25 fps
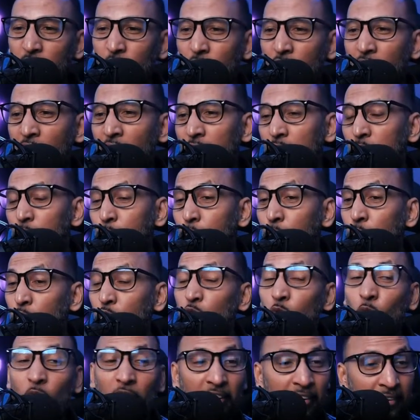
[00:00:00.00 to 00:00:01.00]
Thank you for
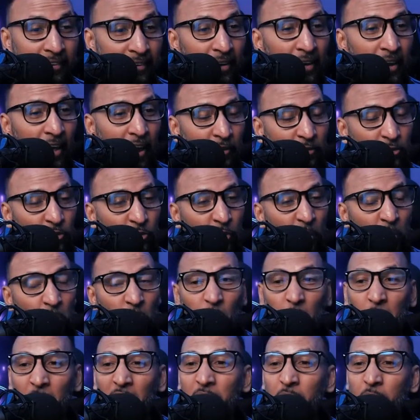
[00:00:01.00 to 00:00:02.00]
joining the live stream.
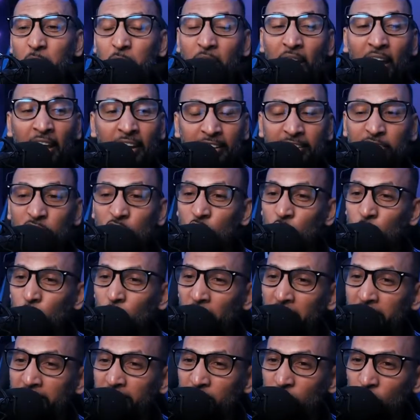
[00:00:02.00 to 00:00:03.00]
We'll be heading
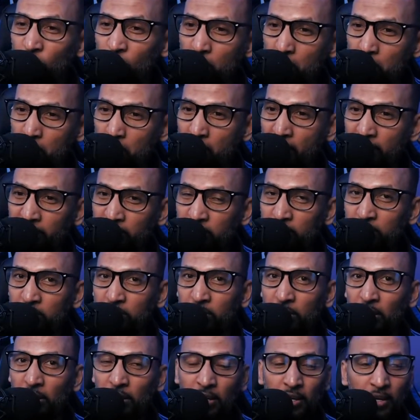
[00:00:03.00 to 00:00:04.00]
straight into our match